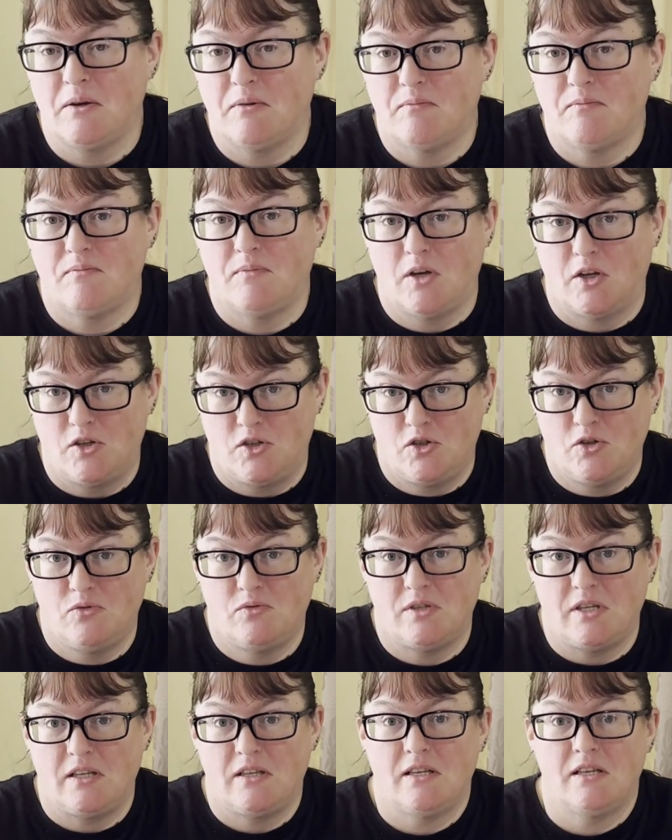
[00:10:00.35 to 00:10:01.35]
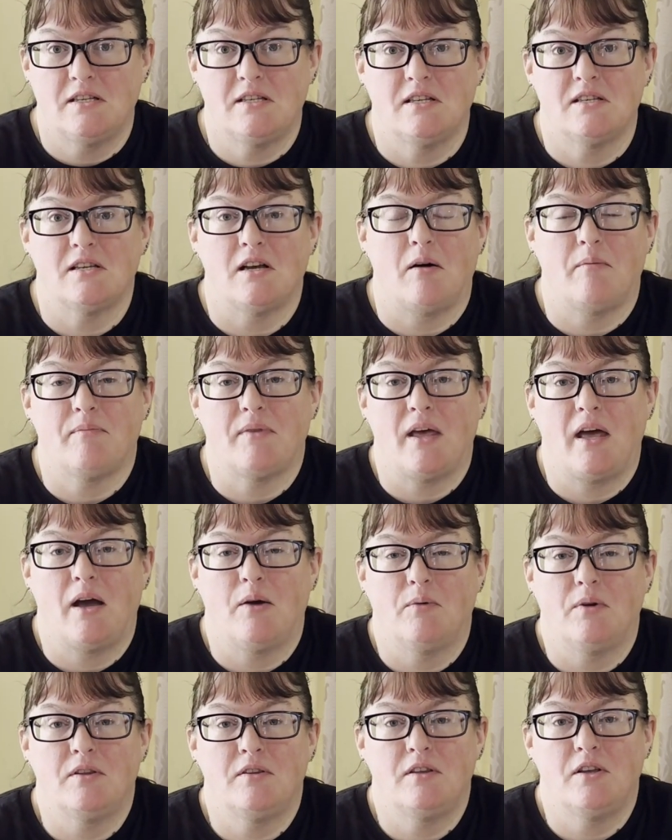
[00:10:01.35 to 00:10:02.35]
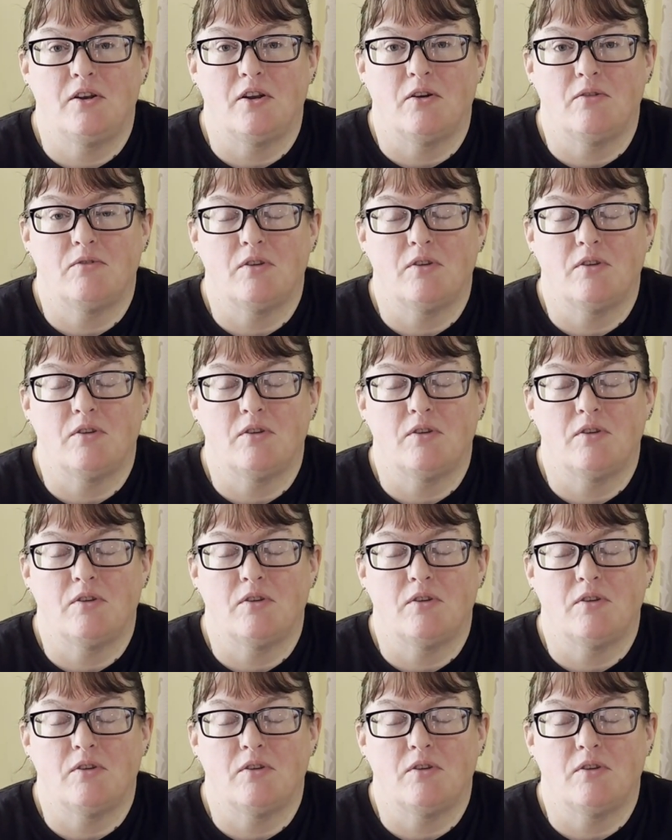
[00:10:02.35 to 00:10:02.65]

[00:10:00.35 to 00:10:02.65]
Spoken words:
a doozy. This is up there with, you know,